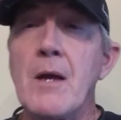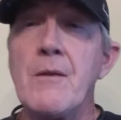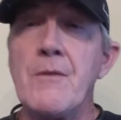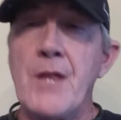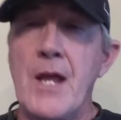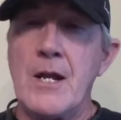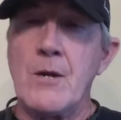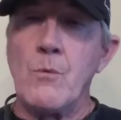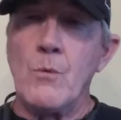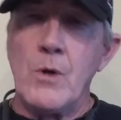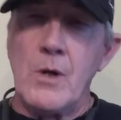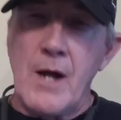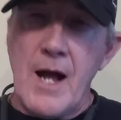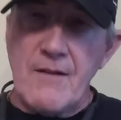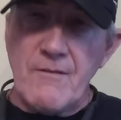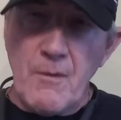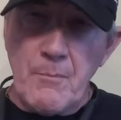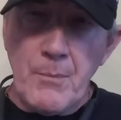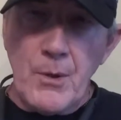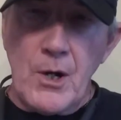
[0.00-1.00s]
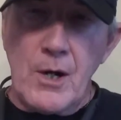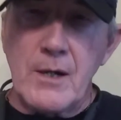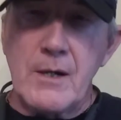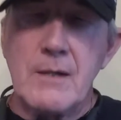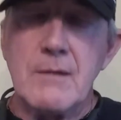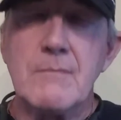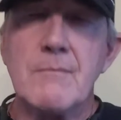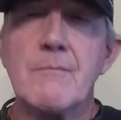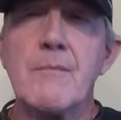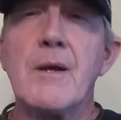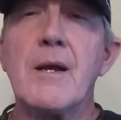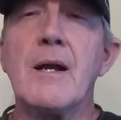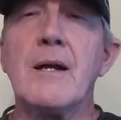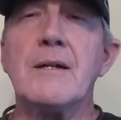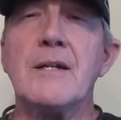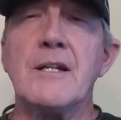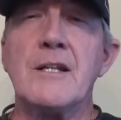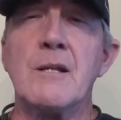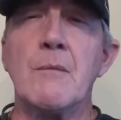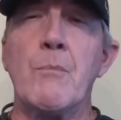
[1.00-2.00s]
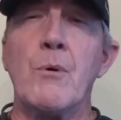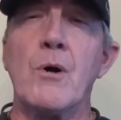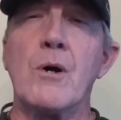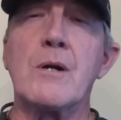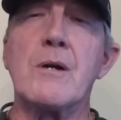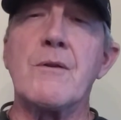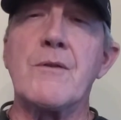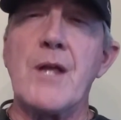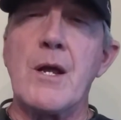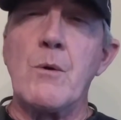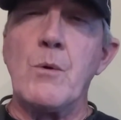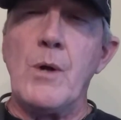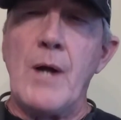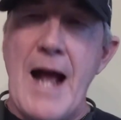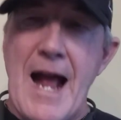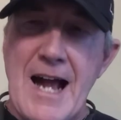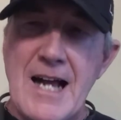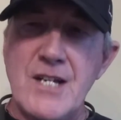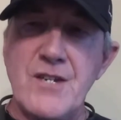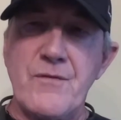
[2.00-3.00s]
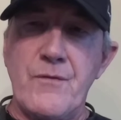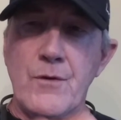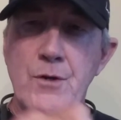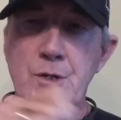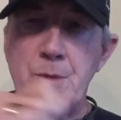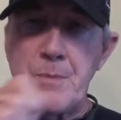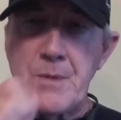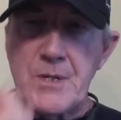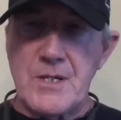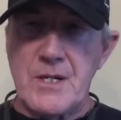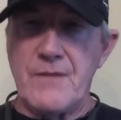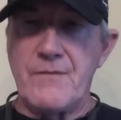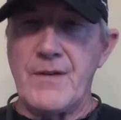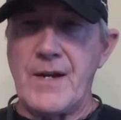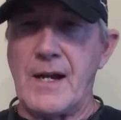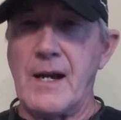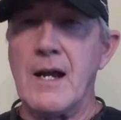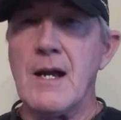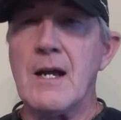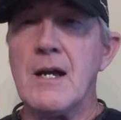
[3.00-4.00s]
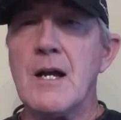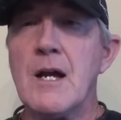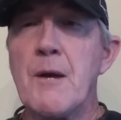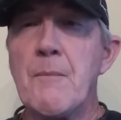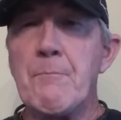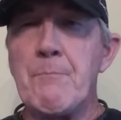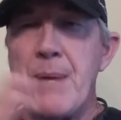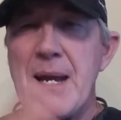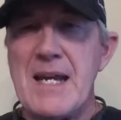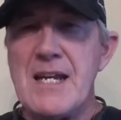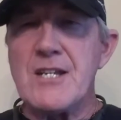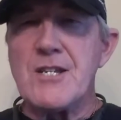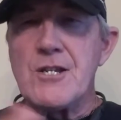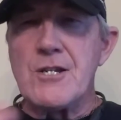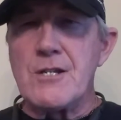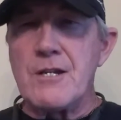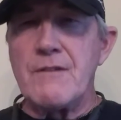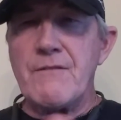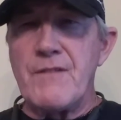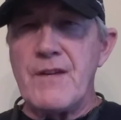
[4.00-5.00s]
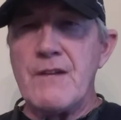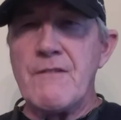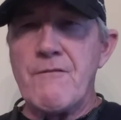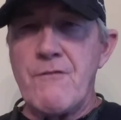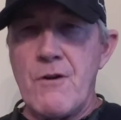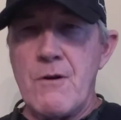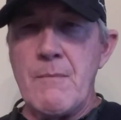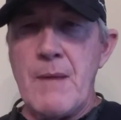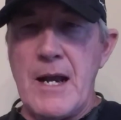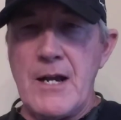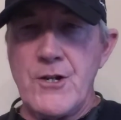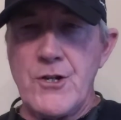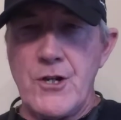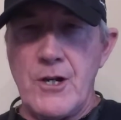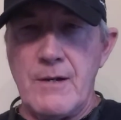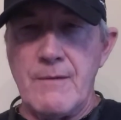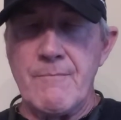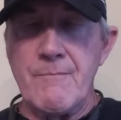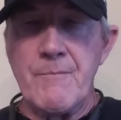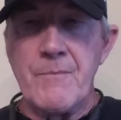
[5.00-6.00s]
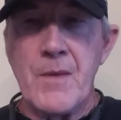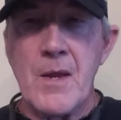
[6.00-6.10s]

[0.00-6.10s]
Then we'll have a book, and in the book they will ask for specific pieces of information